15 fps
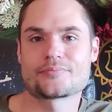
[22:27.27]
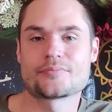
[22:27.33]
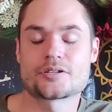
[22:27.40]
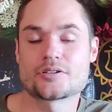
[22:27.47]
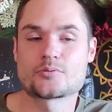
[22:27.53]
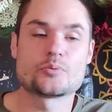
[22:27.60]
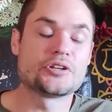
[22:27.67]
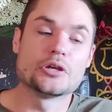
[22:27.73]

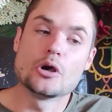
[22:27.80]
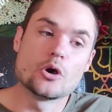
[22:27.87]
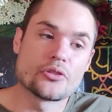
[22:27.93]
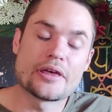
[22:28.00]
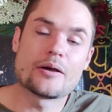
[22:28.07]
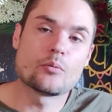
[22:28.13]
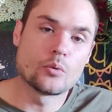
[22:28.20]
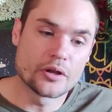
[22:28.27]
Because we know
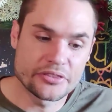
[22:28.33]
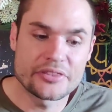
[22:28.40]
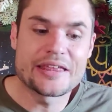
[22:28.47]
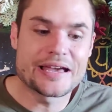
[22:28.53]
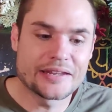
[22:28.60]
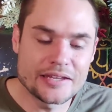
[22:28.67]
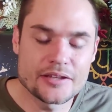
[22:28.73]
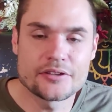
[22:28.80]
that what
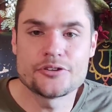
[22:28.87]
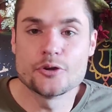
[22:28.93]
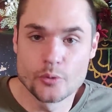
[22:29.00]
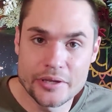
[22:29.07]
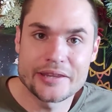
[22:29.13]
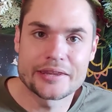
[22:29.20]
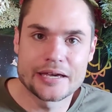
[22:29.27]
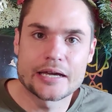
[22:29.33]
that
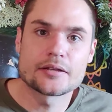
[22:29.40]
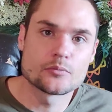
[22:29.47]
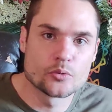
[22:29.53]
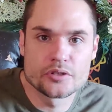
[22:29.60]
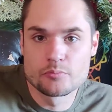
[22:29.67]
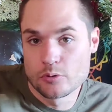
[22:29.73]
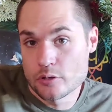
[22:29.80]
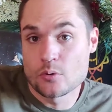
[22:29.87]
doing that
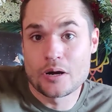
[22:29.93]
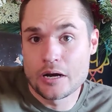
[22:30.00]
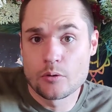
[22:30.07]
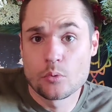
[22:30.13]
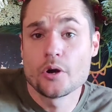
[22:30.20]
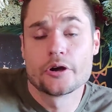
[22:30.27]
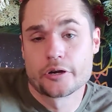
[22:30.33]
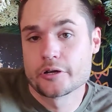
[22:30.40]
would
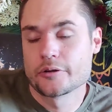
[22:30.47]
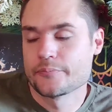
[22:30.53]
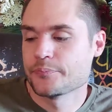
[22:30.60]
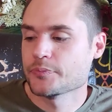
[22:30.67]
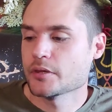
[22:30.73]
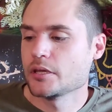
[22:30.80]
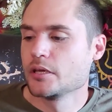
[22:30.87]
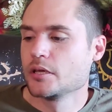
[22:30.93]
require work.
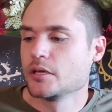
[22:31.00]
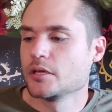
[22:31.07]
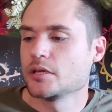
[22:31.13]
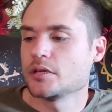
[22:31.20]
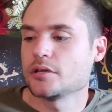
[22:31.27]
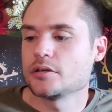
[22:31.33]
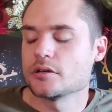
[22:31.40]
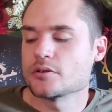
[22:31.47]

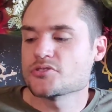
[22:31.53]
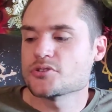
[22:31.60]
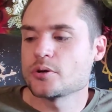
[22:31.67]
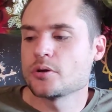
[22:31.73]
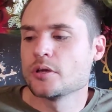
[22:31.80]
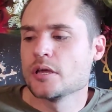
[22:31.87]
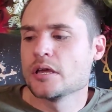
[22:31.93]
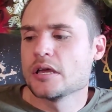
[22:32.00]
You know,
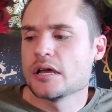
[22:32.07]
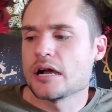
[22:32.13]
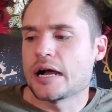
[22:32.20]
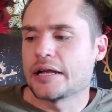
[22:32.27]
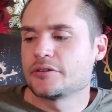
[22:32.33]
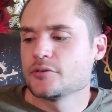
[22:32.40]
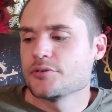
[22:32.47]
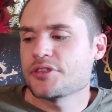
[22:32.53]
so
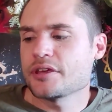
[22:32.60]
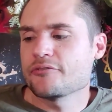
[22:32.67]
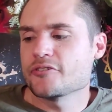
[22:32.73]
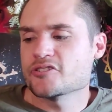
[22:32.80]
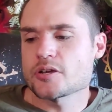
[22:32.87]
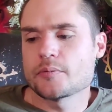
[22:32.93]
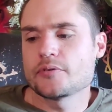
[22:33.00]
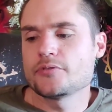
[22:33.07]
I do think for
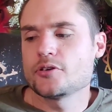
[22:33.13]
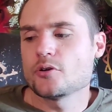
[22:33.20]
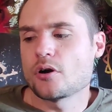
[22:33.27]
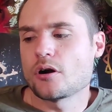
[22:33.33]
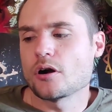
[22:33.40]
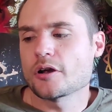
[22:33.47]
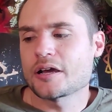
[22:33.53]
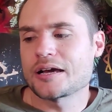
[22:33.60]
some of you
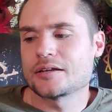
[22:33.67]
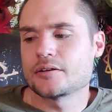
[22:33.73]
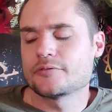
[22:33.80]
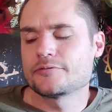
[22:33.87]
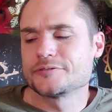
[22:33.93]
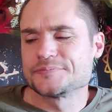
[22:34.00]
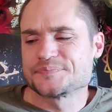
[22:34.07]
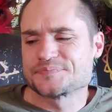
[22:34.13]
are kind
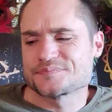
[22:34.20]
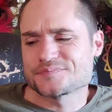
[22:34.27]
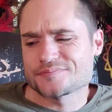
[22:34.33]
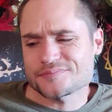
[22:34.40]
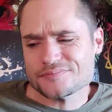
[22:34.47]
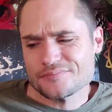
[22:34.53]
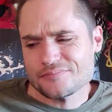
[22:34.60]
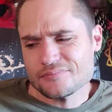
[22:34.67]
of,
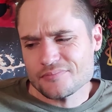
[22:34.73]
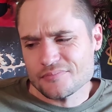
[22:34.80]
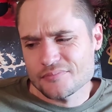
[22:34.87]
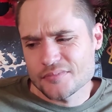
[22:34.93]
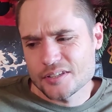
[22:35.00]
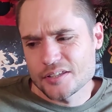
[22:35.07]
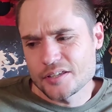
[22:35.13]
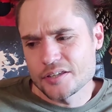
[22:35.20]

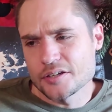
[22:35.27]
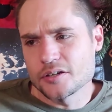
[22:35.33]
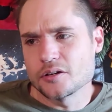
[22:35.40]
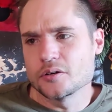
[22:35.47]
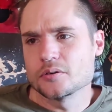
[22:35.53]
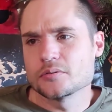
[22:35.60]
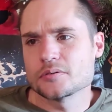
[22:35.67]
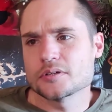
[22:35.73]
you
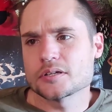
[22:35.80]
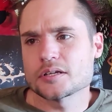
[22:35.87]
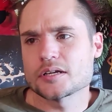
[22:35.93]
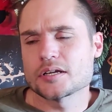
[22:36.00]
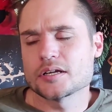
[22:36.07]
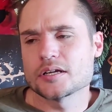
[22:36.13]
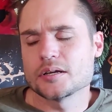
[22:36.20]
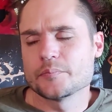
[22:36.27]
know,
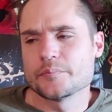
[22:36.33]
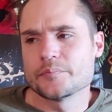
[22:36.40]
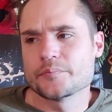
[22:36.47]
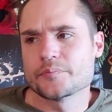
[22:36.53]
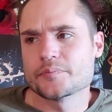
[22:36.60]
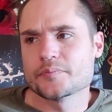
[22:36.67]
um,